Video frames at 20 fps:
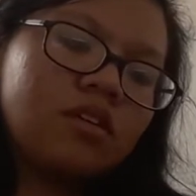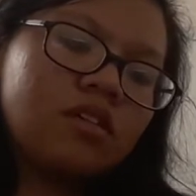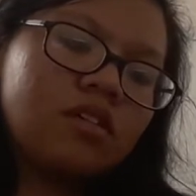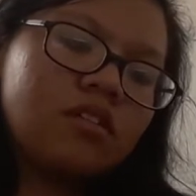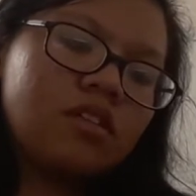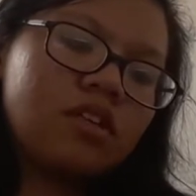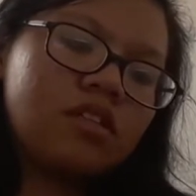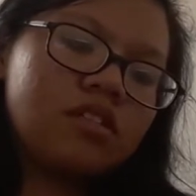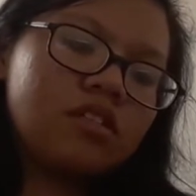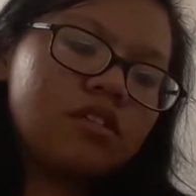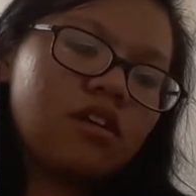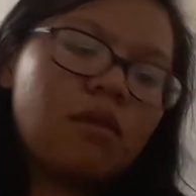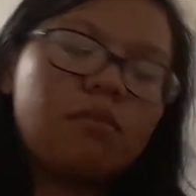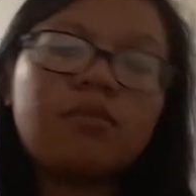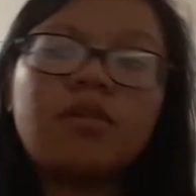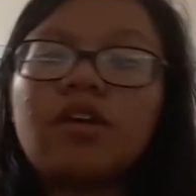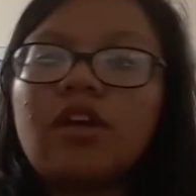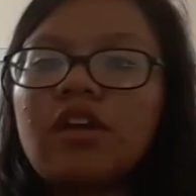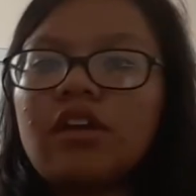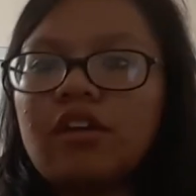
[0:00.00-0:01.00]
less
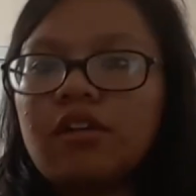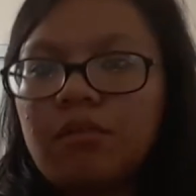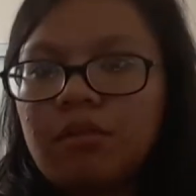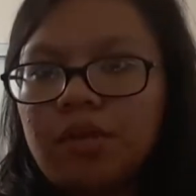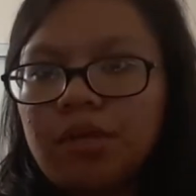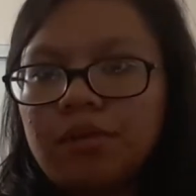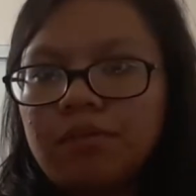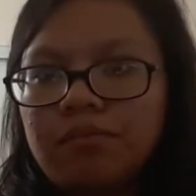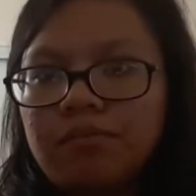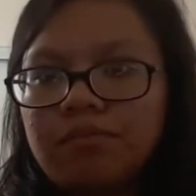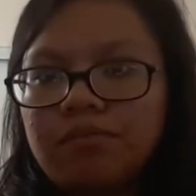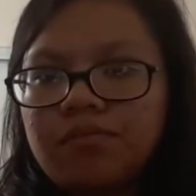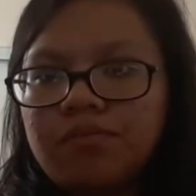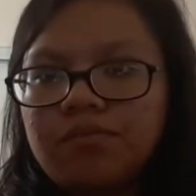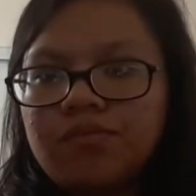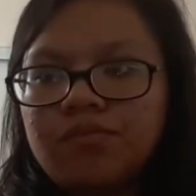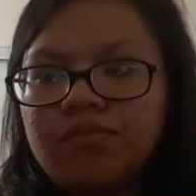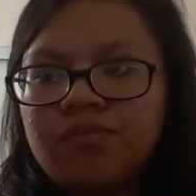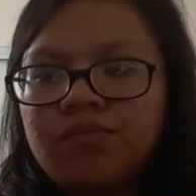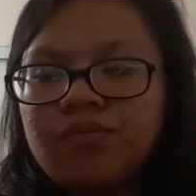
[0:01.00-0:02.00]
complicated to read.
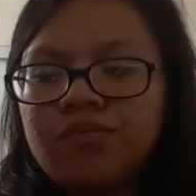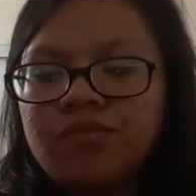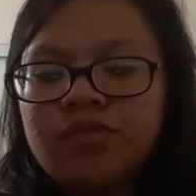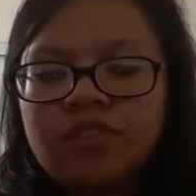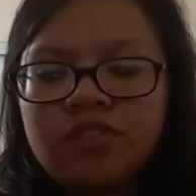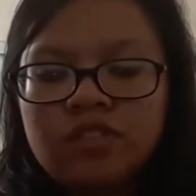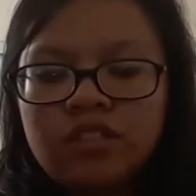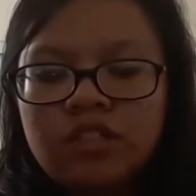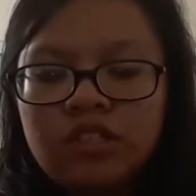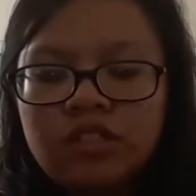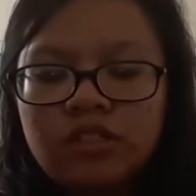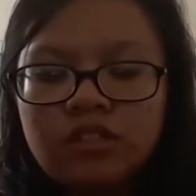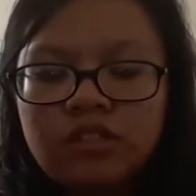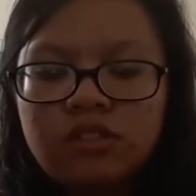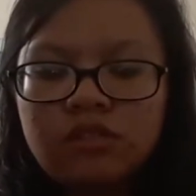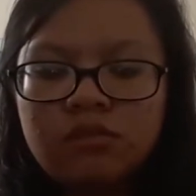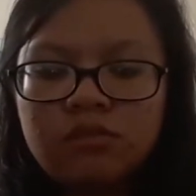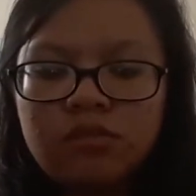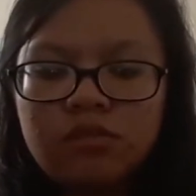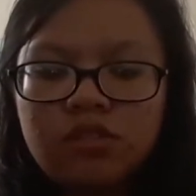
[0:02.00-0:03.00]

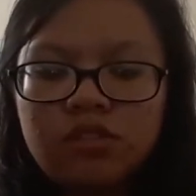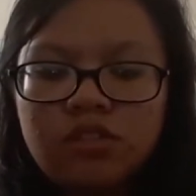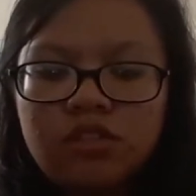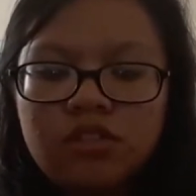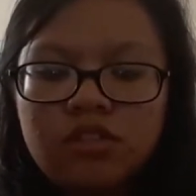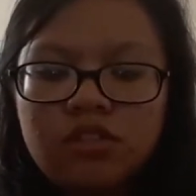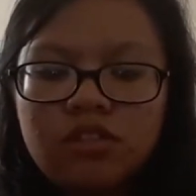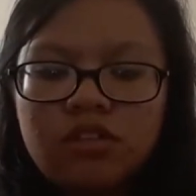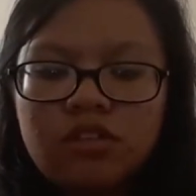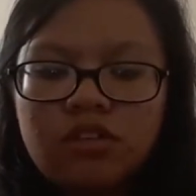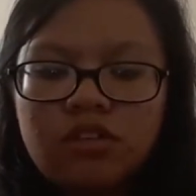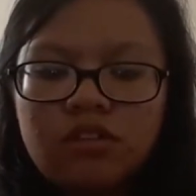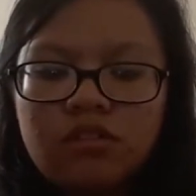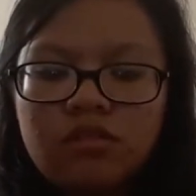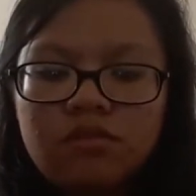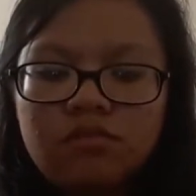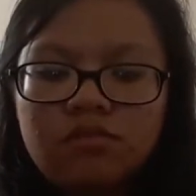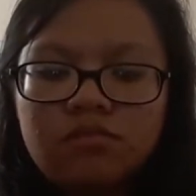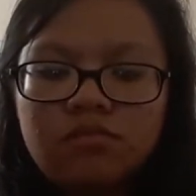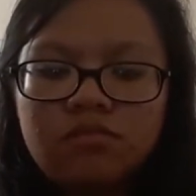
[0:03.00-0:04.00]
It's more
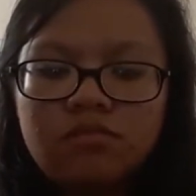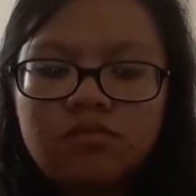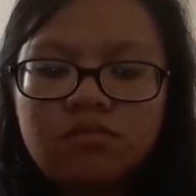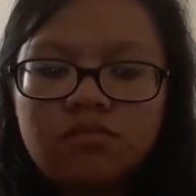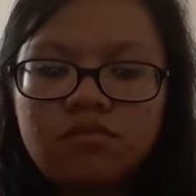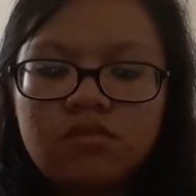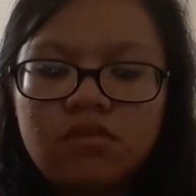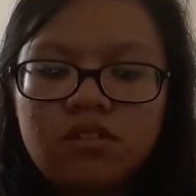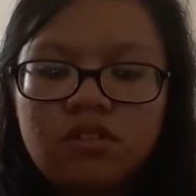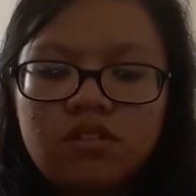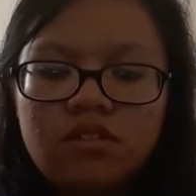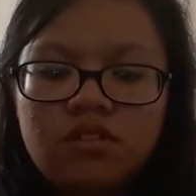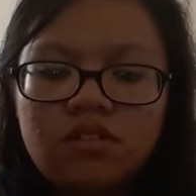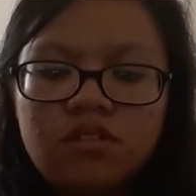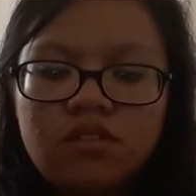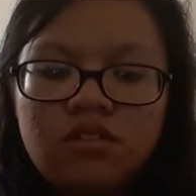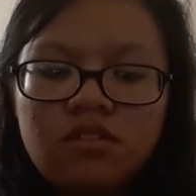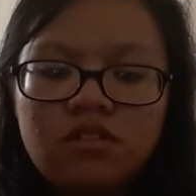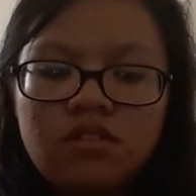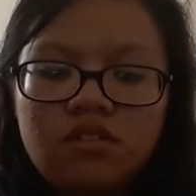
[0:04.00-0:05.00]
um,
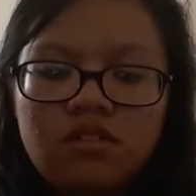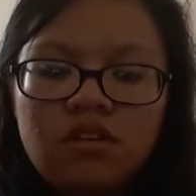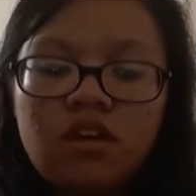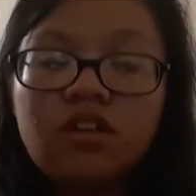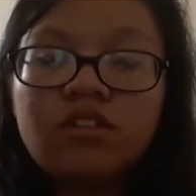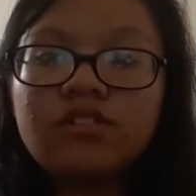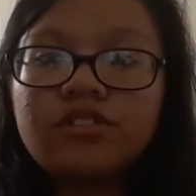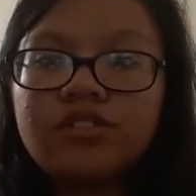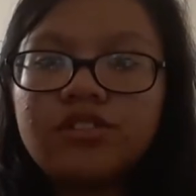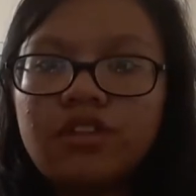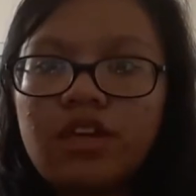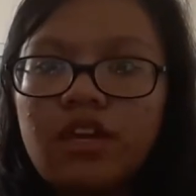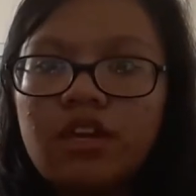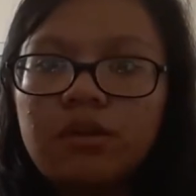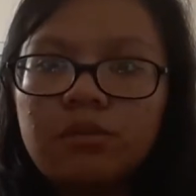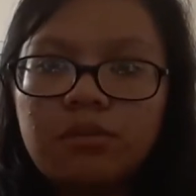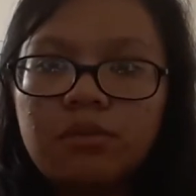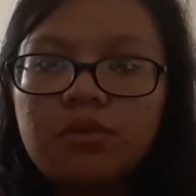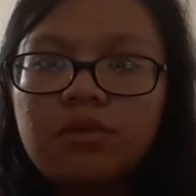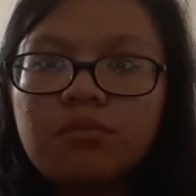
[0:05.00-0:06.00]
understandable.